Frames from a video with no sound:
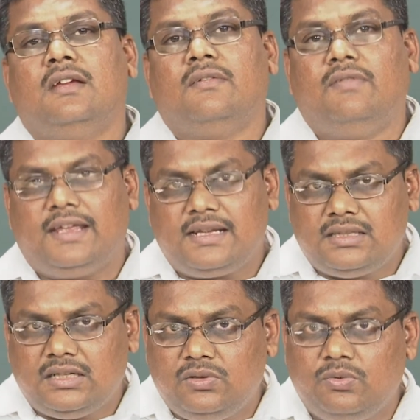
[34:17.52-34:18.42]
Whereas
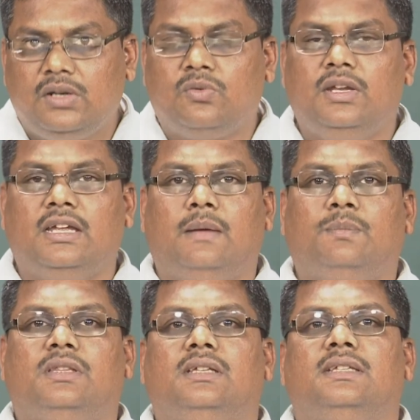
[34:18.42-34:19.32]
the dual coding
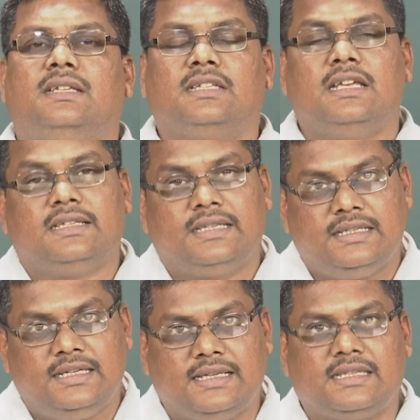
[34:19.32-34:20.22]
hypothesis
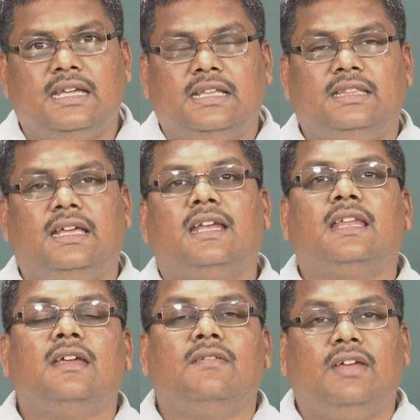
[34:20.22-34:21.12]
suggests
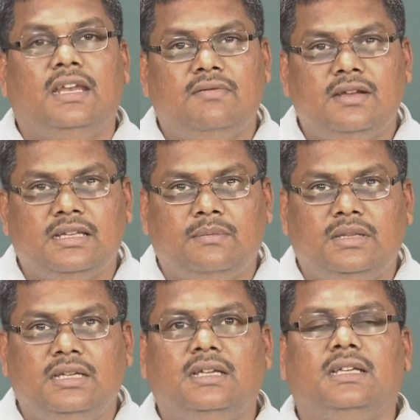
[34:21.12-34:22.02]
that whenever
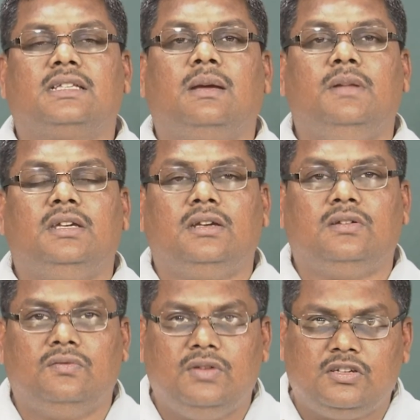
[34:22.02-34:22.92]
something is committed
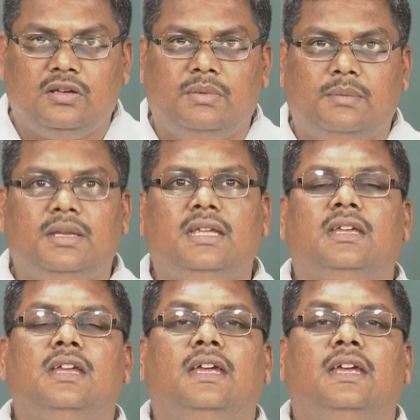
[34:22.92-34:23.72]
to visual memory,